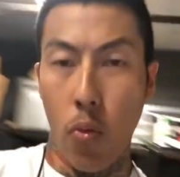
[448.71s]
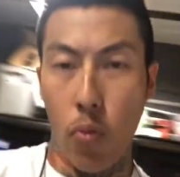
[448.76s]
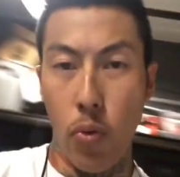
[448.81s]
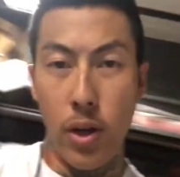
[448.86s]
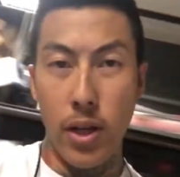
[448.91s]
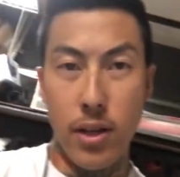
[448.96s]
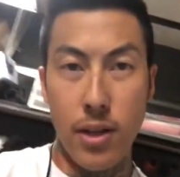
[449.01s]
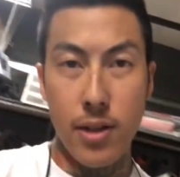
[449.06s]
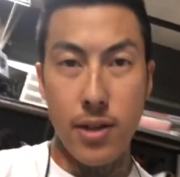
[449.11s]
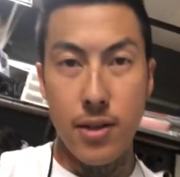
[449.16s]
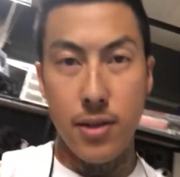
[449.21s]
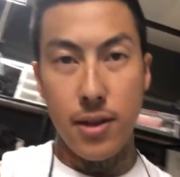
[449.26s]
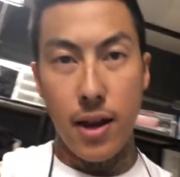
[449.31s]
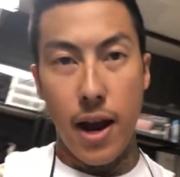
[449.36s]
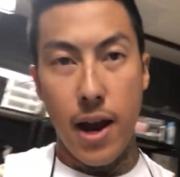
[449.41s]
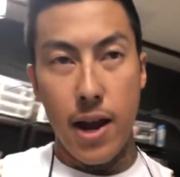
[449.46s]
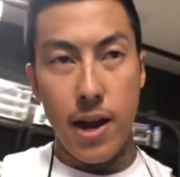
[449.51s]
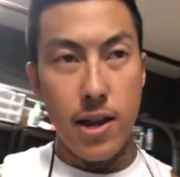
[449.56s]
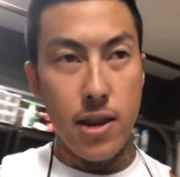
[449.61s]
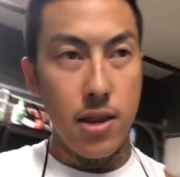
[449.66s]
weed the
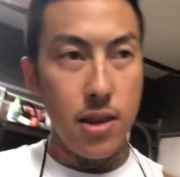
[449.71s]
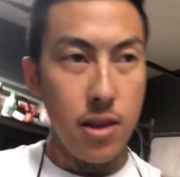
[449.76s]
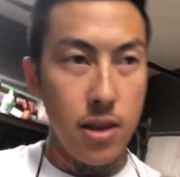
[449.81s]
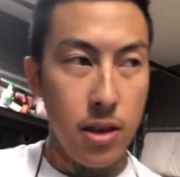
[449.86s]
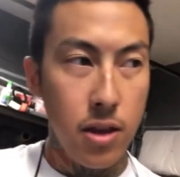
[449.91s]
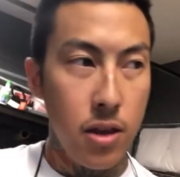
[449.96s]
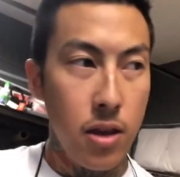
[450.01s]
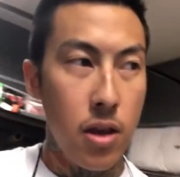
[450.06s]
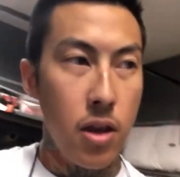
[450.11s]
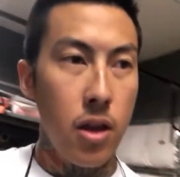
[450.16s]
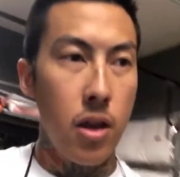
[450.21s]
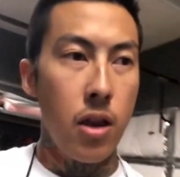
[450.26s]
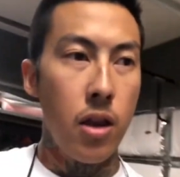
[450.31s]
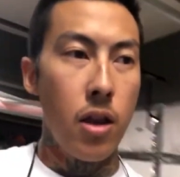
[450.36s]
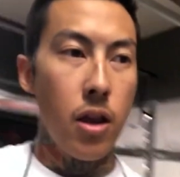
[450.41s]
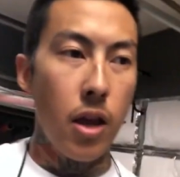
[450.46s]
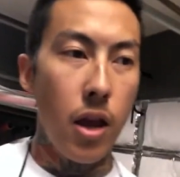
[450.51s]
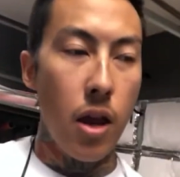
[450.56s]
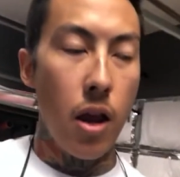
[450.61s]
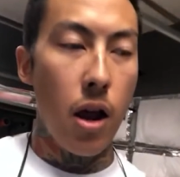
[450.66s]
design,
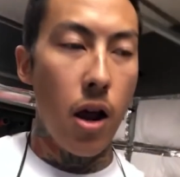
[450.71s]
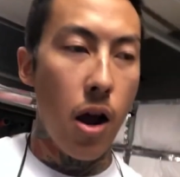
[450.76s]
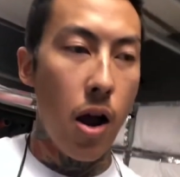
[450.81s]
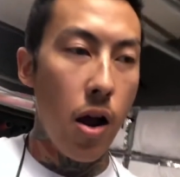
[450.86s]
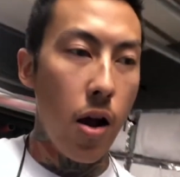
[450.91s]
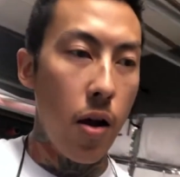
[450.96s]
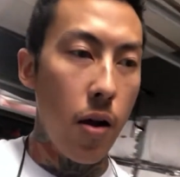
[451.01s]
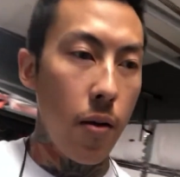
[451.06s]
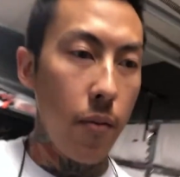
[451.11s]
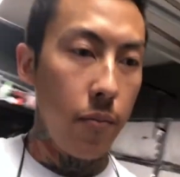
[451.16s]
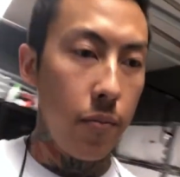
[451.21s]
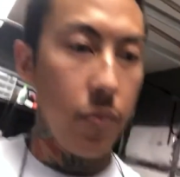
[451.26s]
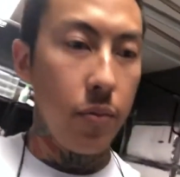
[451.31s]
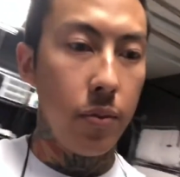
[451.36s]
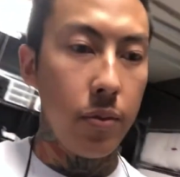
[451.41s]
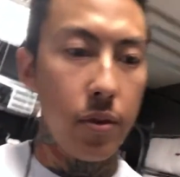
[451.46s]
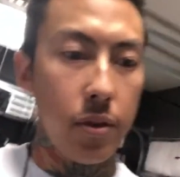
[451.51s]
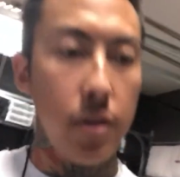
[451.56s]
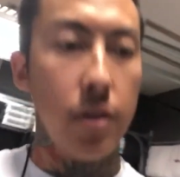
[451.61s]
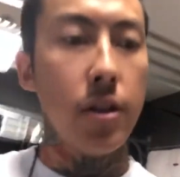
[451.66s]
um,
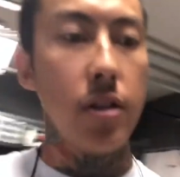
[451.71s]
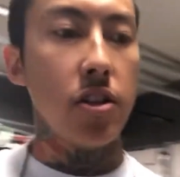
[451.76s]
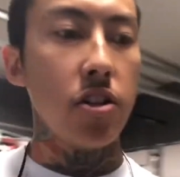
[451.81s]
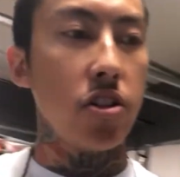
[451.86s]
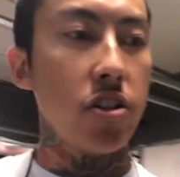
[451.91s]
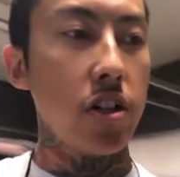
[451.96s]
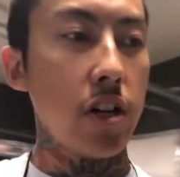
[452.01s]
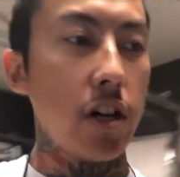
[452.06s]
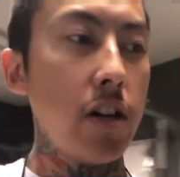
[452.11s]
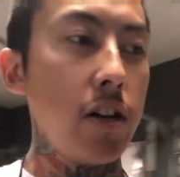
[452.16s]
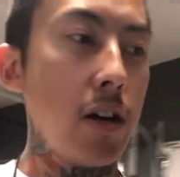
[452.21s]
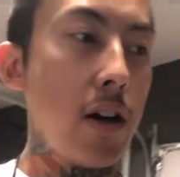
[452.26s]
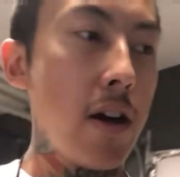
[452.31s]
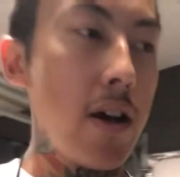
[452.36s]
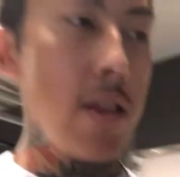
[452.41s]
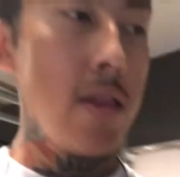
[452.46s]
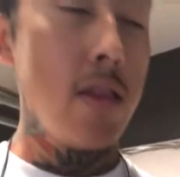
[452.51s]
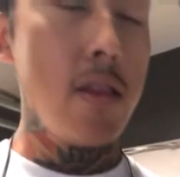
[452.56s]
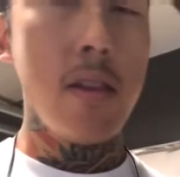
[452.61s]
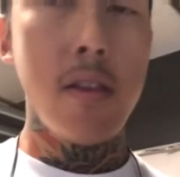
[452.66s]
get your shirt
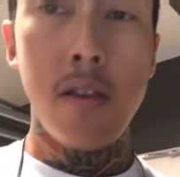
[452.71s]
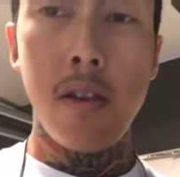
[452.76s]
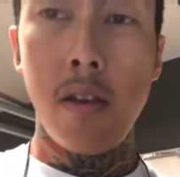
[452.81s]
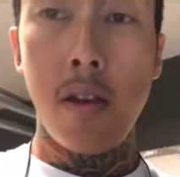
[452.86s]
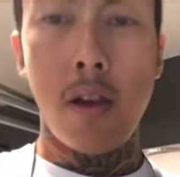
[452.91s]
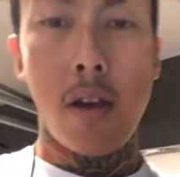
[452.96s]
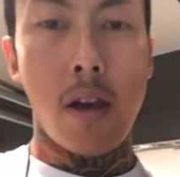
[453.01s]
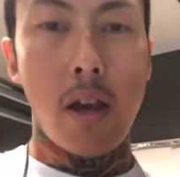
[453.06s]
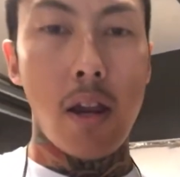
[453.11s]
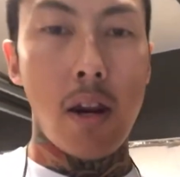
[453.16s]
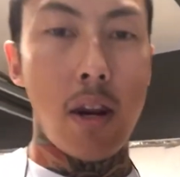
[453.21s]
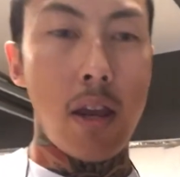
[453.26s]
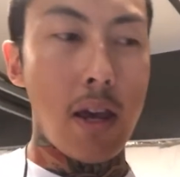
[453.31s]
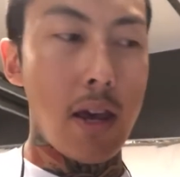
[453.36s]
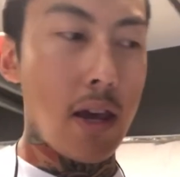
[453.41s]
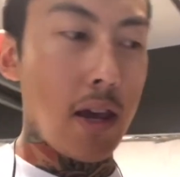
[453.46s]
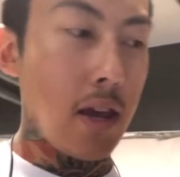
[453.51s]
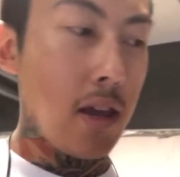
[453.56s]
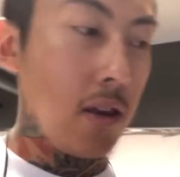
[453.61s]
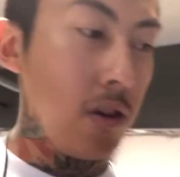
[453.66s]
on, and
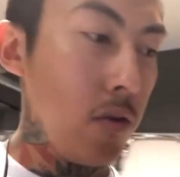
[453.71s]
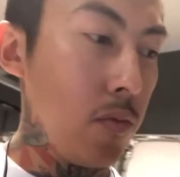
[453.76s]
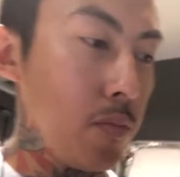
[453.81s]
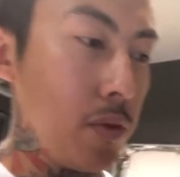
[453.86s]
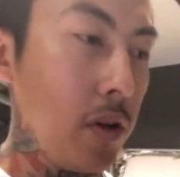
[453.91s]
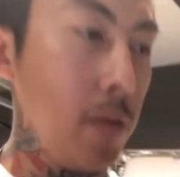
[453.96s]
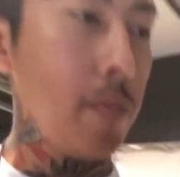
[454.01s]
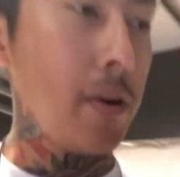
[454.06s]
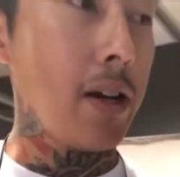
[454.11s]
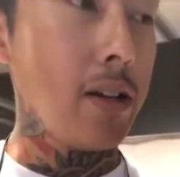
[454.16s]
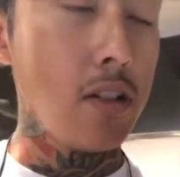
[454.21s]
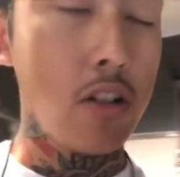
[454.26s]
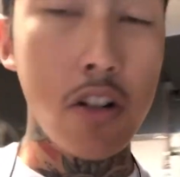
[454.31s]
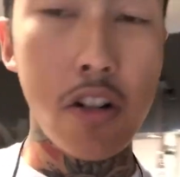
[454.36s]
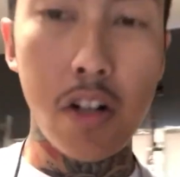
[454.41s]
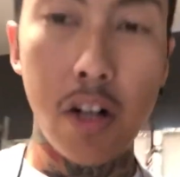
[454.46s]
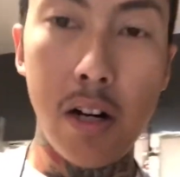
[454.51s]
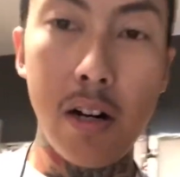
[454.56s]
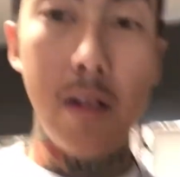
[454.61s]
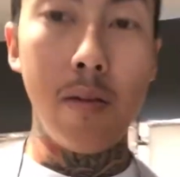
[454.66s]
then you pre-press your
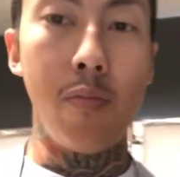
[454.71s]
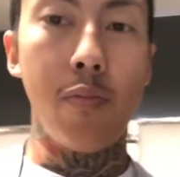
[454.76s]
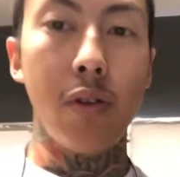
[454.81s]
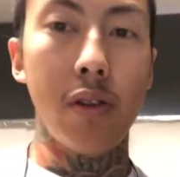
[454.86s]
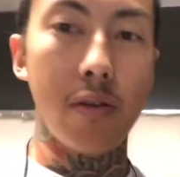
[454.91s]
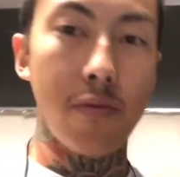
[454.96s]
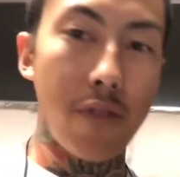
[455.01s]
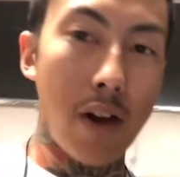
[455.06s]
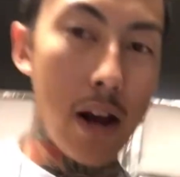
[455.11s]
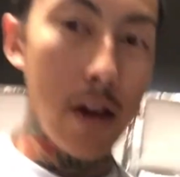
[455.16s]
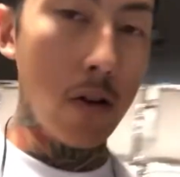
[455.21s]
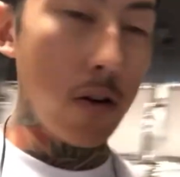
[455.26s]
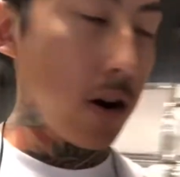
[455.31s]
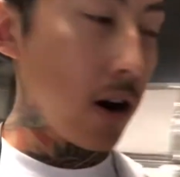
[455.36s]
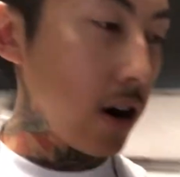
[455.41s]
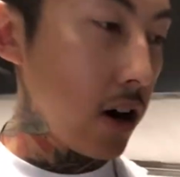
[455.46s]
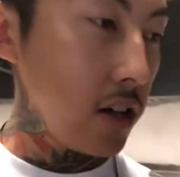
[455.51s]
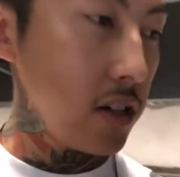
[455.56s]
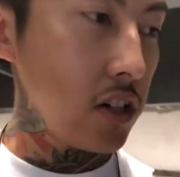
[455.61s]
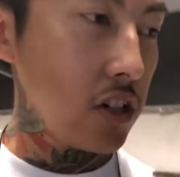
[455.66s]
shirt, put the vinyl
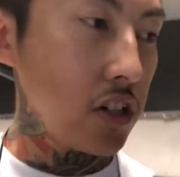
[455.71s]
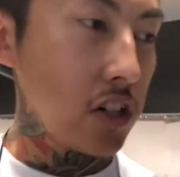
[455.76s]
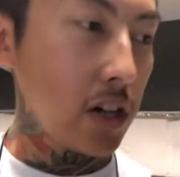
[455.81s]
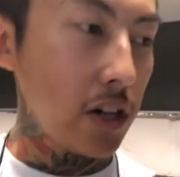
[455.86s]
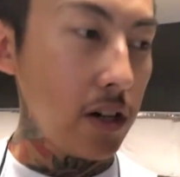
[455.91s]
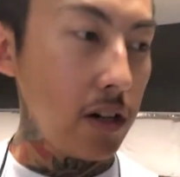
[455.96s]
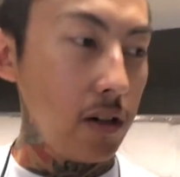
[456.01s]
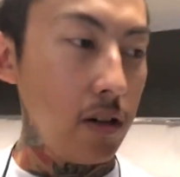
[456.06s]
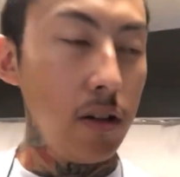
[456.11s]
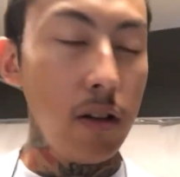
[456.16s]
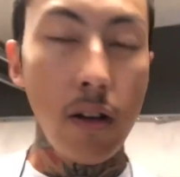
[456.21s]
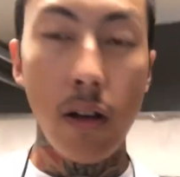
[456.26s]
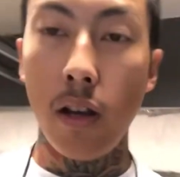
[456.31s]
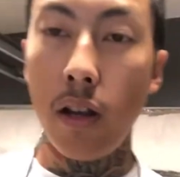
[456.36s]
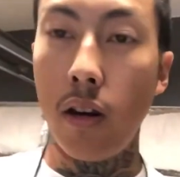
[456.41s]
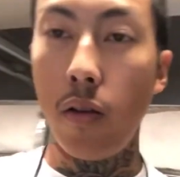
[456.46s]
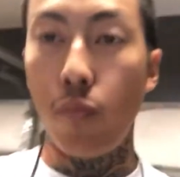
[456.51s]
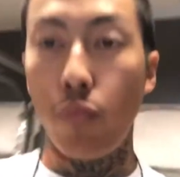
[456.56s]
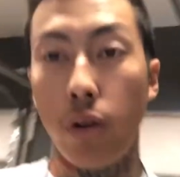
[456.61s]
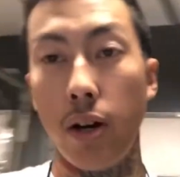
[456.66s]
on the shirt,
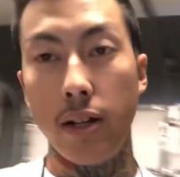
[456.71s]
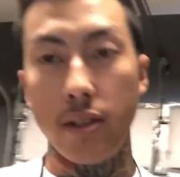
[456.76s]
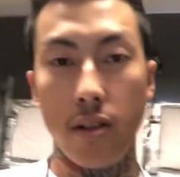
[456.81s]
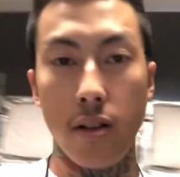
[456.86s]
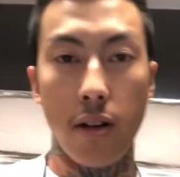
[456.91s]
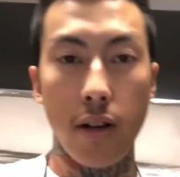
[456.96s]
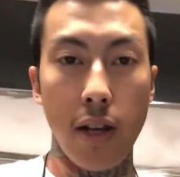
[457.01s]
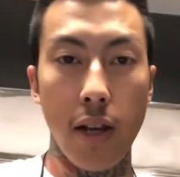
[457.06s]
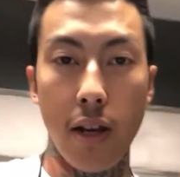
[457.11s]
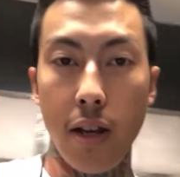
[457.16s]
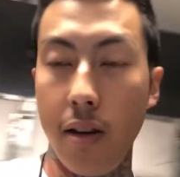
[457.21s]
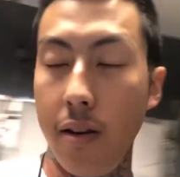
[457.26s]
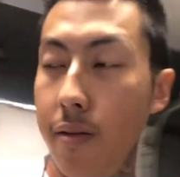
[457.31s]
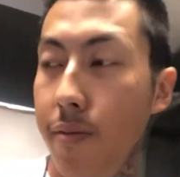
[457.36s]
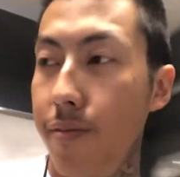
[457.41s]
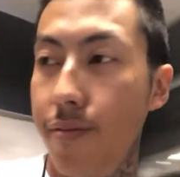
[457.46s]
and then press it again.